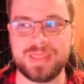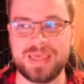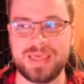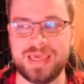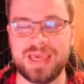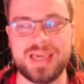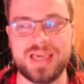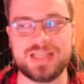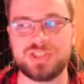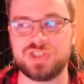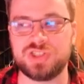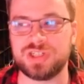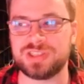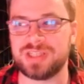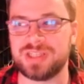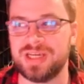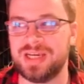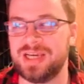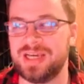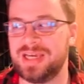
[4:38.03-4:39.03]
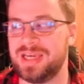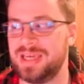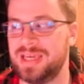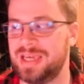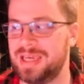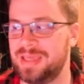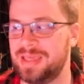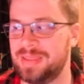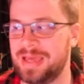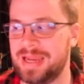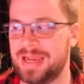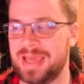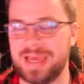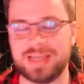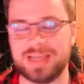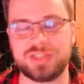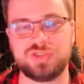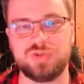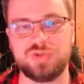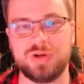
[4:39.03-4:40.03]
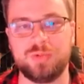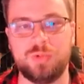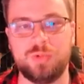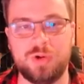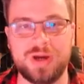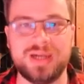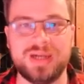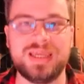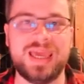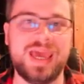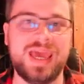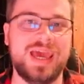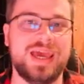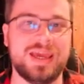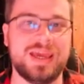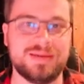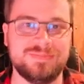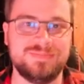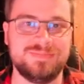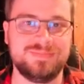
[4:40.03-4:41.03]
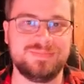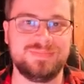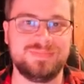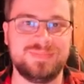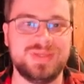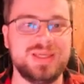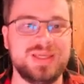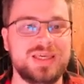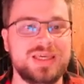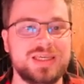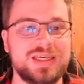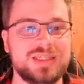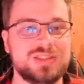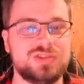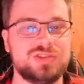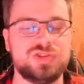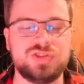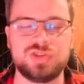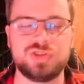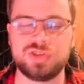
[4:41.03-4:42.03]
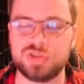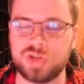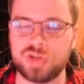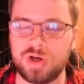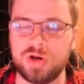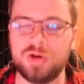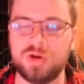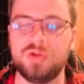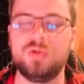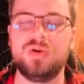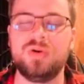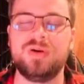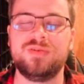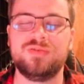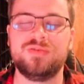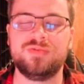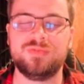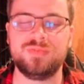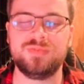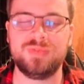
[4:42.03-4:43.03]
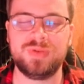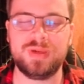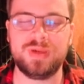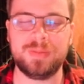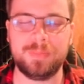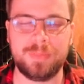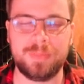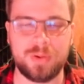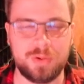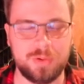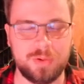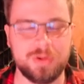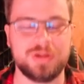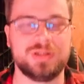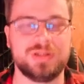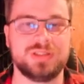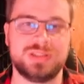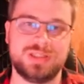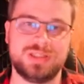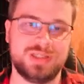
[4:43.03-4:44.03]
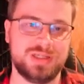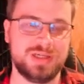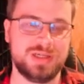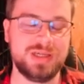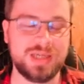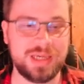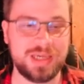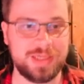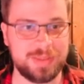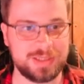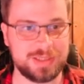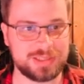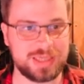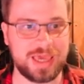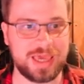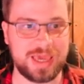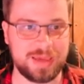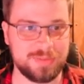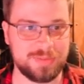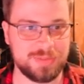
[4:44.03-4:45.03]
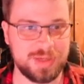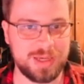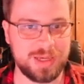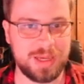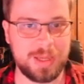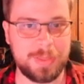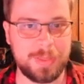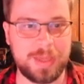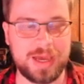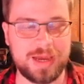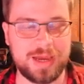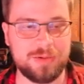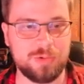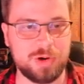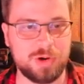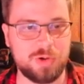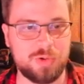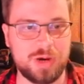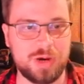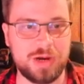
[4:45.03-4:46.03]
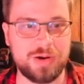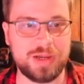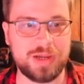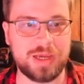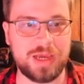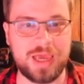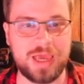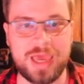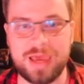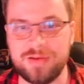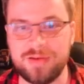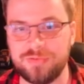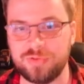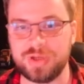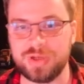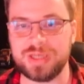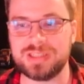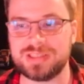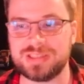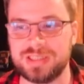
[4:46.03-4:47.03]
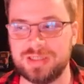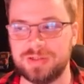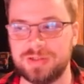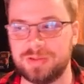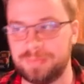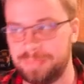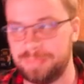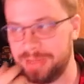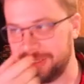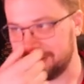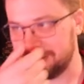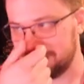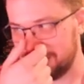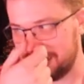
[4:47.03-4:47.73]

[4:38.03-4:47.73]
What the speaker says: It's just, that extra 1k is so important in this game, that requiring every single baseline